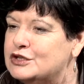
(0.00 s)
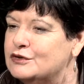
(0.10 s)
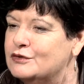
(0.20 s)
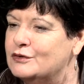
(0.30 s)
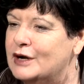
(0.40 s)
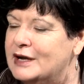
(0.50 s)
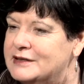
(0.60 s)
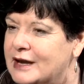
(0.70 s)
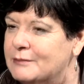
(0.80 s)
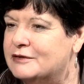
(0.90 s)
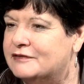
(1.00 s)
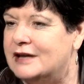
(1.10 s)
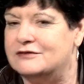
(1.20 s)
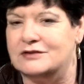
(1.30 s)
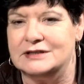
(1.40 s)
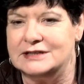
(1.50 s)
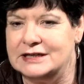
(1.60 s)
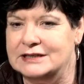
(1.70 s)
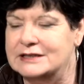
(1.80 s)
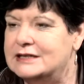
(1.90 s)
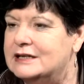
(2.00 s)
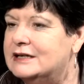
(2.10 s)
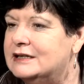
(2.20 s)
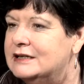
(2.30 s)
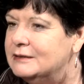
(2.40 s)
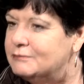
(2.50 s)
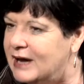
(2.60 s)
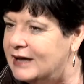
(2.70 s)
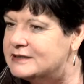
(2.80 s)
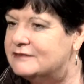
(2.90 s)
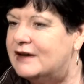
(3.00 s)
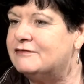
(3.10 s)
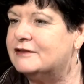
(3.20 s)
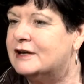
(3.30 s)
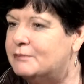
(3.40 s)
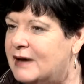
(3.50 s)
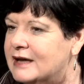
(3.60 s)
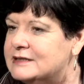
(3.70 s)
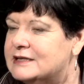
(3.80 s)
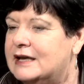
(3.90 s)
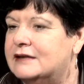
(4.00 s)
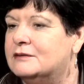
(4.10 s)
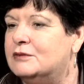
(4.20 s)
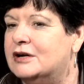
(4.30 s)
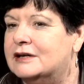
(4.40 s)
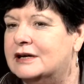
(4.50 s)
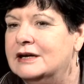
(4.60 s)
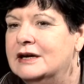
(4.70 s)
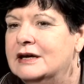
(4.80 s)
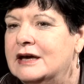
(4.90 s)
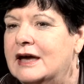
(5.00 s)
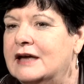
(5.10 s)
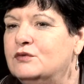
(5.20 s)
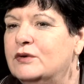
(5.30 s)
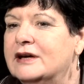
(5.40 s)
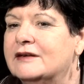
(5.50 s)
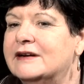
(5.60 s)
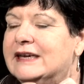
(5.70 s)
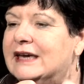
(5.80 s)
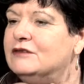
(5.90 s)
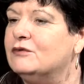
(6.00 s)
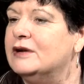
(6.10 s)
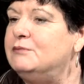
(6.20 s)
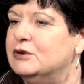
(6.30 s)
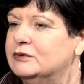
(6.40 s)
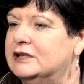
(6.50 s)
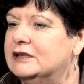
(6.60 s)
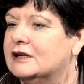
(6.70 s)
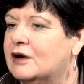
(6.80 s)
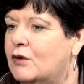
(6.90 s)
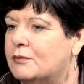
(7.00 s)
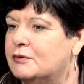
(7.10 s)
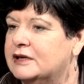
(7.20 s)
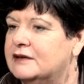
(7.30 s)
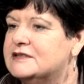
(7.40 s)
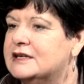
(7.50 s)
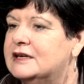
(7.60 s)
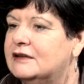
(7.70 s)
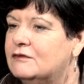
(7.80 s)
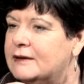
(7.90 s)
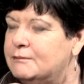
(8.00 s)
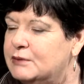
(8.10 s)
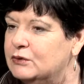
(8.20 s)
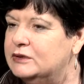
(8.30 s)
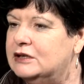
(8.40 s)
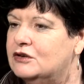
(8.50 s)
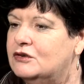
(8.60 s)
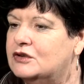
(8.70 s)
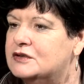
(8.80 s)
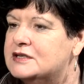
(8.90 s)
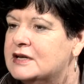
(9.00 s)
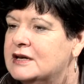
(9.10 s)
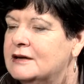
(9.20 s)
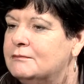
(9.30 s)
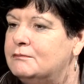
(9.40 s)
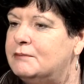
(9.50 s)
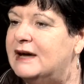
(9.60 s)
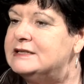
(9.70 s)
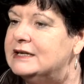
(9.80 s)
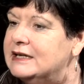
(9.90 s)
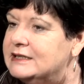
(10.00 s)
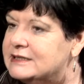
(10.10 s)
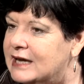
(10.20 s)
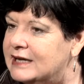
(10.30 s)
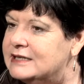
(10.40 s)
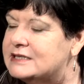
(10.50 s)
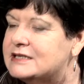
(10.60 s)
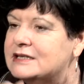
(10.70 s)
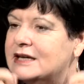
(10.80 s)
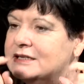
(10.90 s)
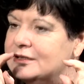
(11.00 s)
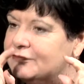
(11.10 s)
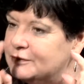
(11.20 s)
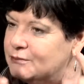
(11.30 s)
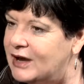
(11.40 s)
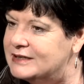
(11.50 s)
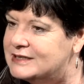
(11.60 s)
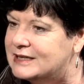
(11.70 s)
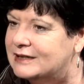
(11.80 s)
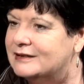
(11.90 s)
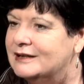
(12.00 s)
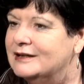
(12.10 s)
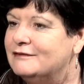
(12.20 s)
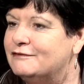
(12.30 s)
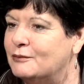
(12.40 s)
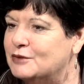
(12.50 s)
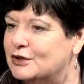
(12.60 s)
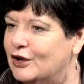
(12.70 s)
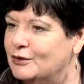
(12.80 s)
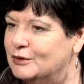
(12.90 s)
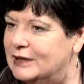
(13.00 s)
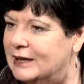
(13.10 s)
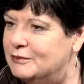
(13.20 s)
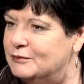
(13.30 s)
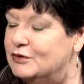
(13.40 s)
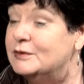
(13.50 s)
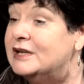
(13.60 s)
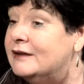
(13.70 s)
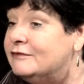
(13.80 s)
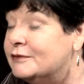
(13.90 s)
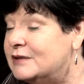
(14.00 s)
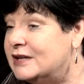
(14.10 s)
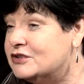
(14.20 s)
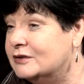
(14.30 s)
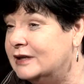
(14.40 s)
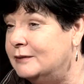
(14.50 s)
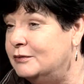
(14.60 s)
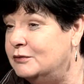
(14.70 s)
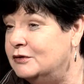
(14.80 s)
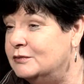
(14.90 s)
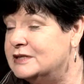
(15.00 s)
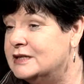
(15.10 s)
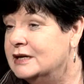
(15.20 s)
to a number of countries, India, parts of Africa, parts of Latin America, and we are again rebuilding the cooperatives, again rebuilding unions. But it takes a different mindset from the global labour movement and from national labour movements.